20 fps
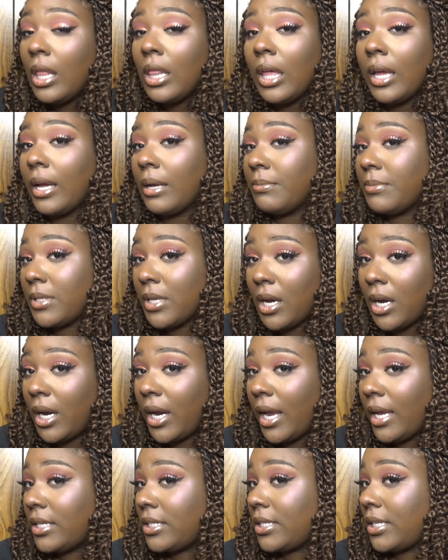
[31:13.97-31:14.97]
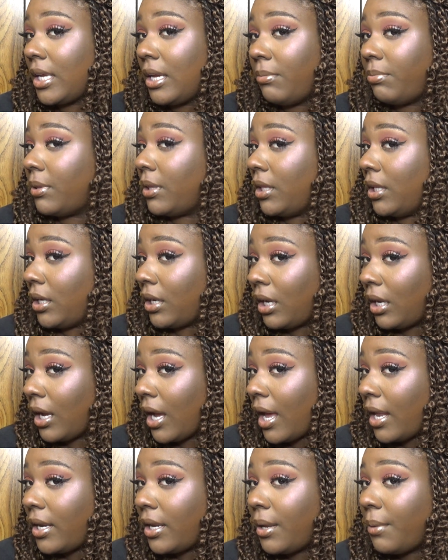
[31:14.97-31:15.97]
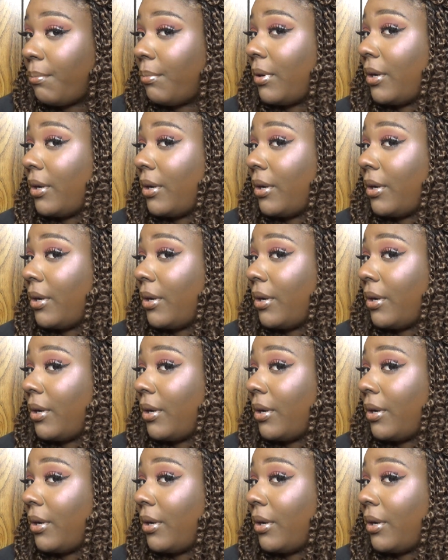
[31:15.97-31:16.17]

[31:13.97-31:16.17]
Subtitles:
Like, I'm sorry, I just keep looking at it,